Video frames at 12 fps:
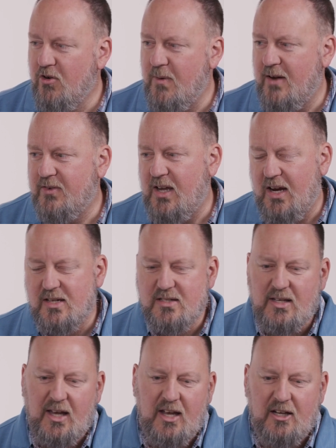
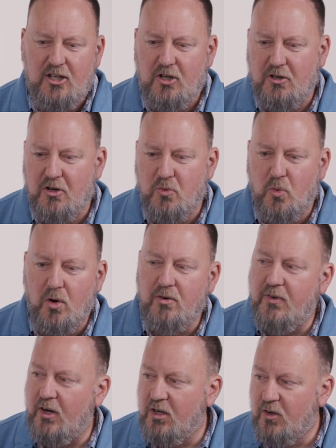Afghanistan, and,
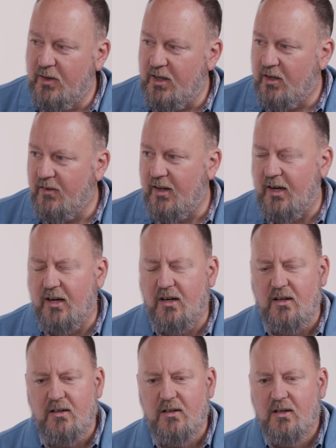warfare going on there,
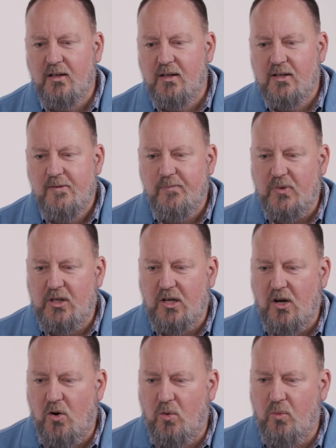and,
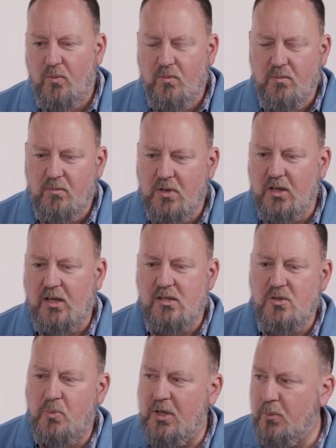
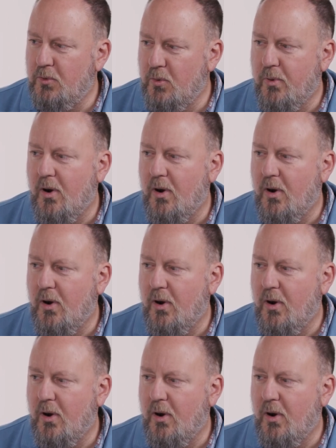millions of people